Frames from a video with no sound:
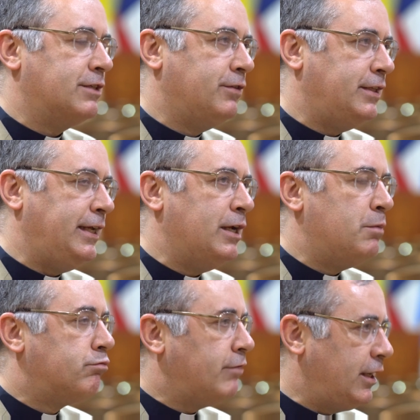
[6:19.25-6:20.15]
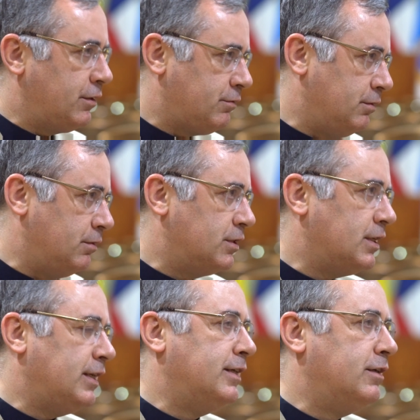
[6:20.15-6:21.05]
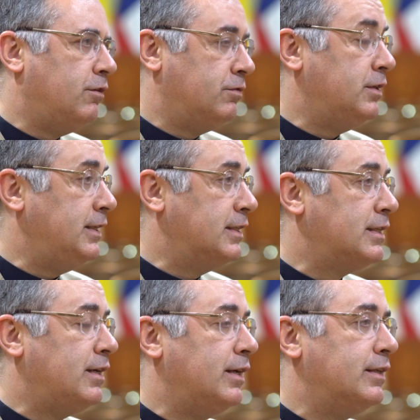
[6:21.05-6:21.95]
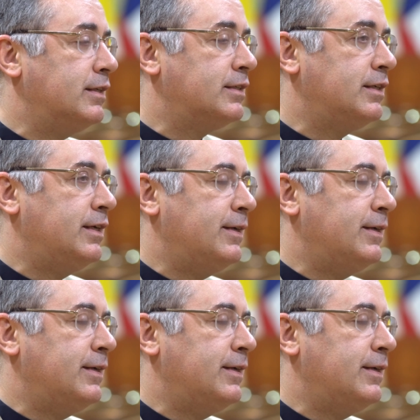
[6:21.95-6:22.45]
for the breakthroughs often in science.